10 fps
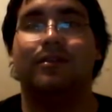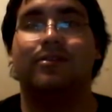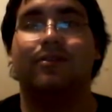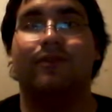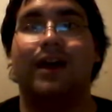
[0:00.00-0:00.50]

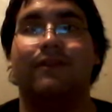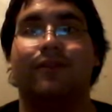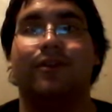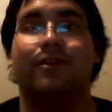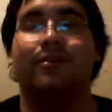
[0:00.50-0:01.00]

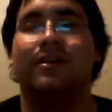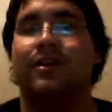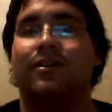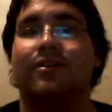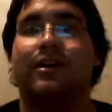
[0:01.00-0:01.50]
Survive the
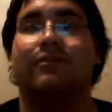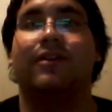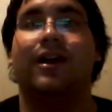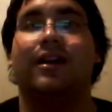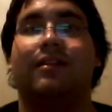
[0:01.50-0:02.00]
Hurricane
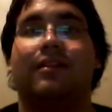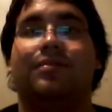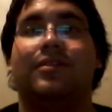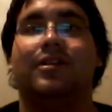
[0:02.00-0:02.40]
Rana in